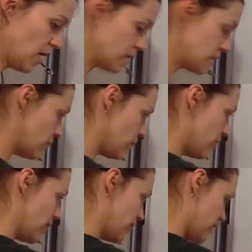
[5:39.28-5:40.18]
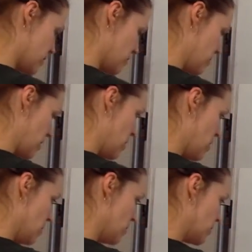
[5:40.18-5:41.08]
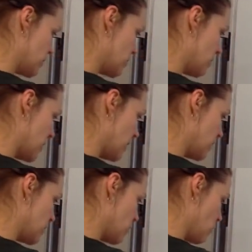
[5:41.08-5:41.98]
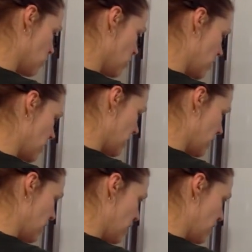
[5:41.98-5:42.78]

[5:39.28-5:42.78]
so this could be plus or minus 1